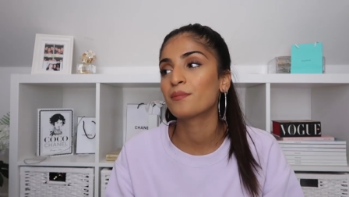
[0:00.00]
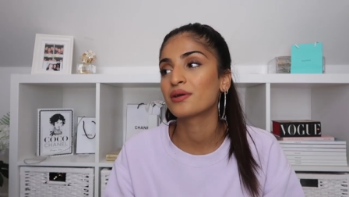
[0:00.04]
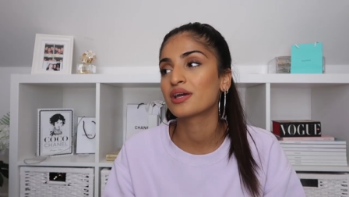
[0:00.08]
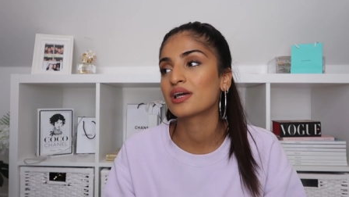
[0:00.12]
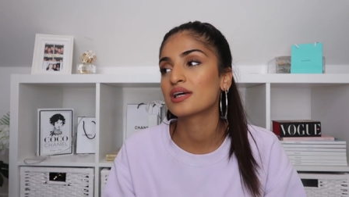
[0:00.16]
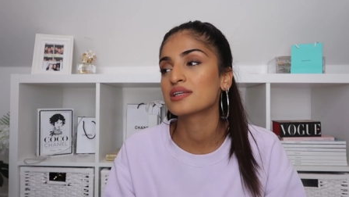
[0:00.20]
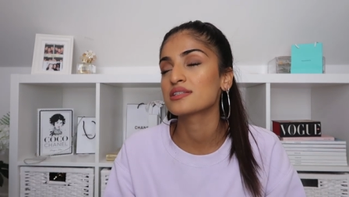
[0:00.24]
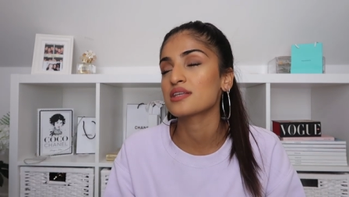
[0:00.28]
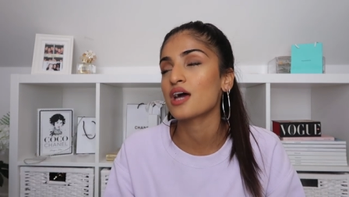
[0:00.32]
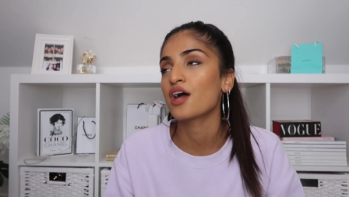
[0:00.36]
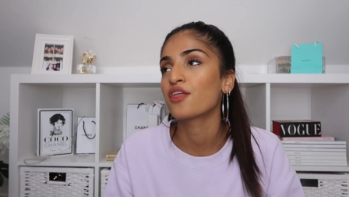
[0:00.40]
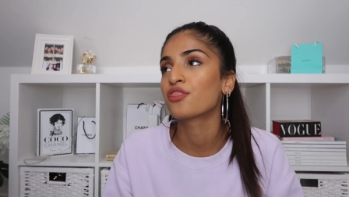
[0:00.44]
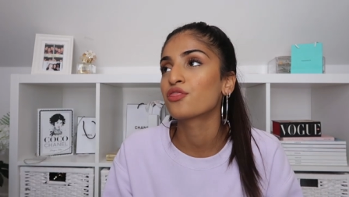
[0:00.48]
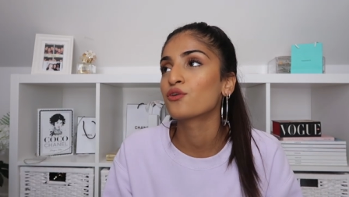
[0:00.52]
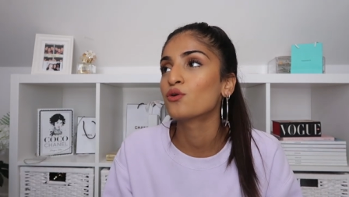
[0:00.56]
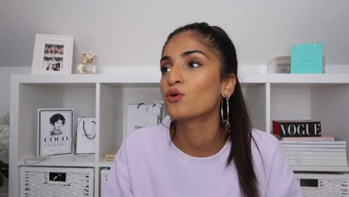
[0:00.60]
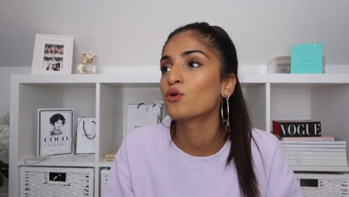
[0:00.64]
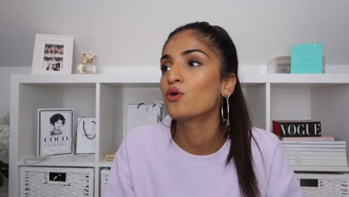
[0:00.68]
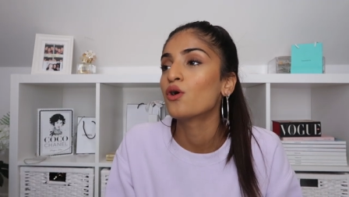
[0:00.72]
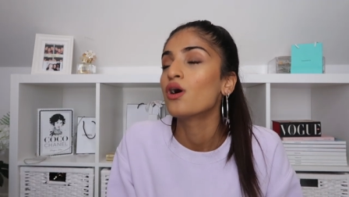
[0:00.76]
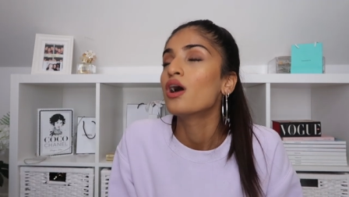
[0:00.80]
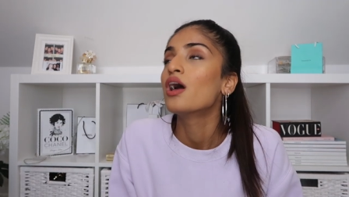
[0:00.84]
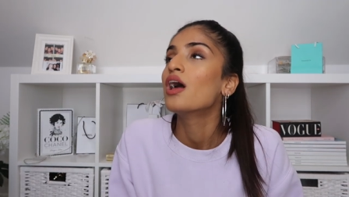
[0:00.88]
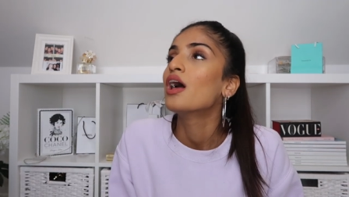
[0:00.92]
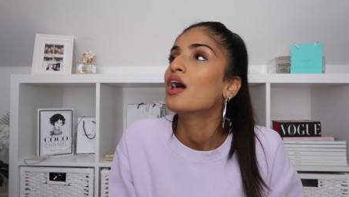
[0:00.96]
because I
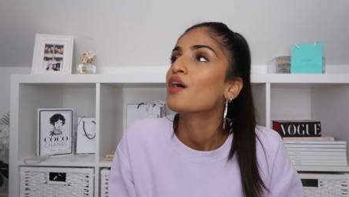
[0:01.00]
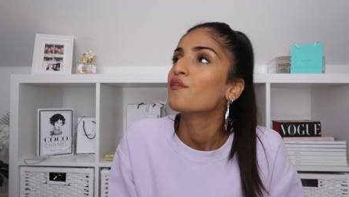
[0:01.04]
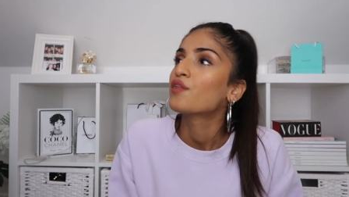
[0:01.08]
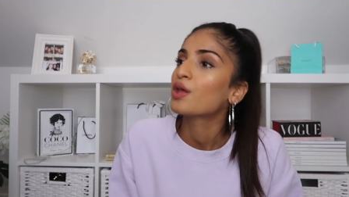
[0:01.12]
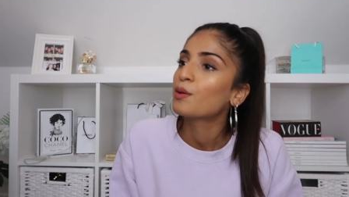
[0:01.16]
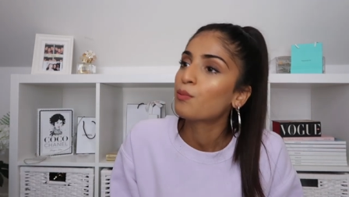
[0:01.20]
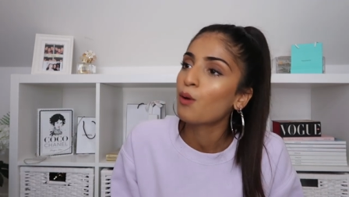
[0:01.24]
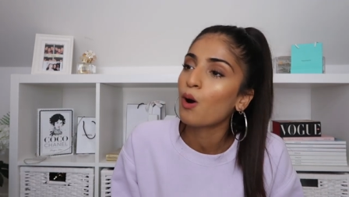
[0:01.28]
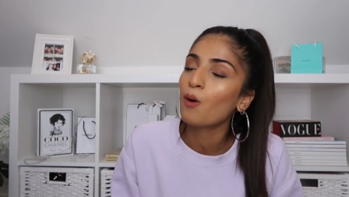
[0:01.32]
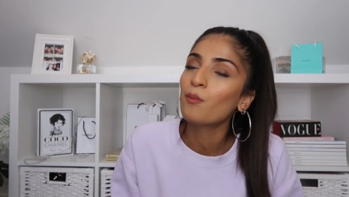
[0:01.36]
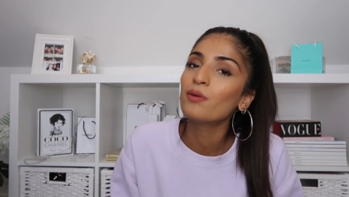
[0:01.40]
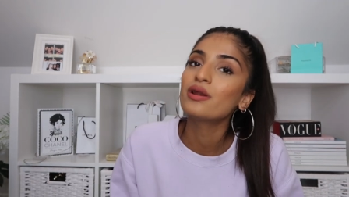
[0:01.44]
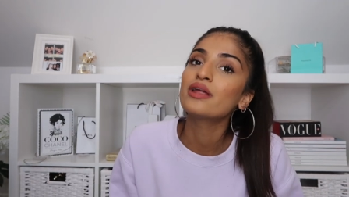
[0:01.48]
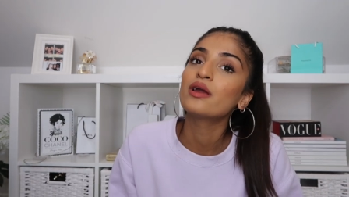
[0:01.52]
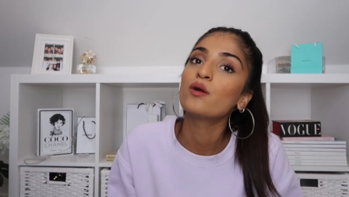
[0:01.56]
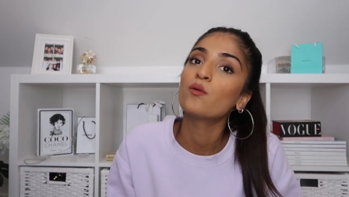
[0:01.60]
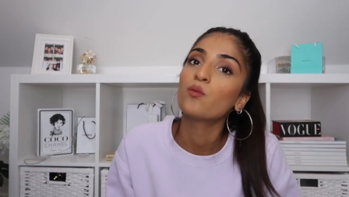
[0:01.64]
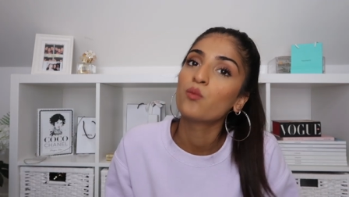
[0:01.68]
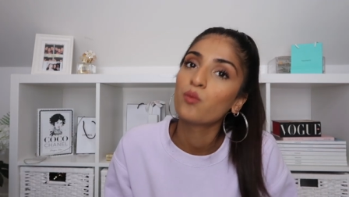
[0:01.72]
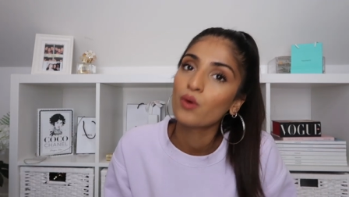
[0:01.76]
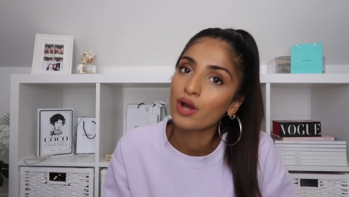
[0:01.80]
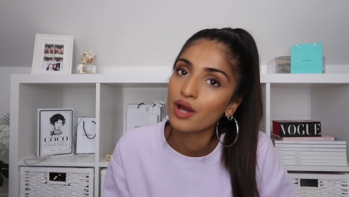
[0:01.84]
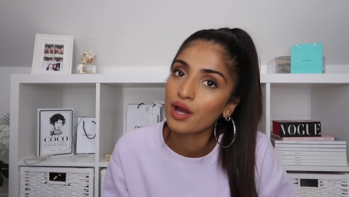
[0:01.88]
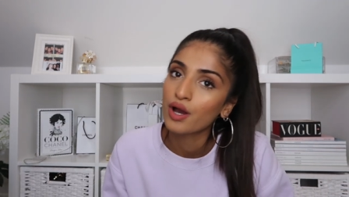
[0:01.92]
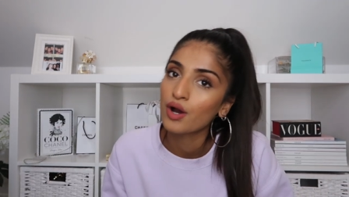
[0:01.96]
thought they probably
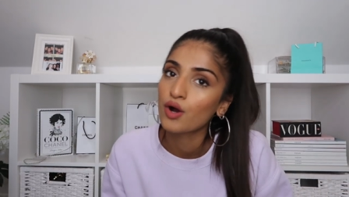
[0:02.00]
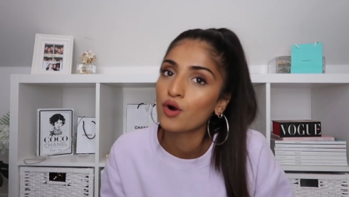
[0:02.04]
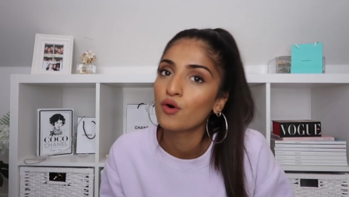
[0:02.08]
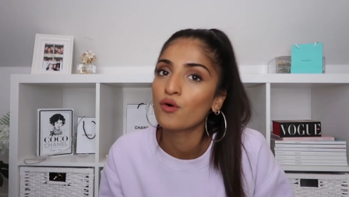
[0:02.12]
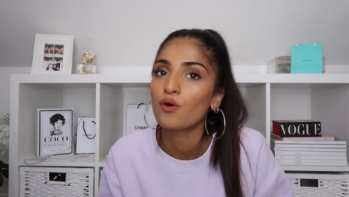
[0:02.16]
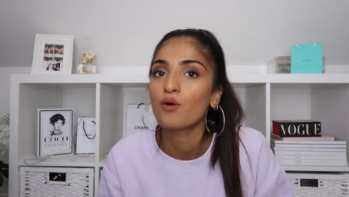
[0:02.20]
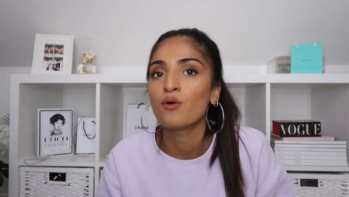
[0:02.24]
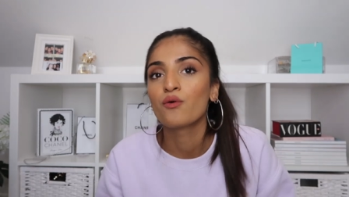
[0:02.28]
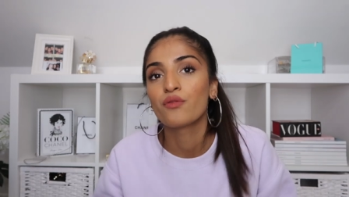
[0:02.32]
will,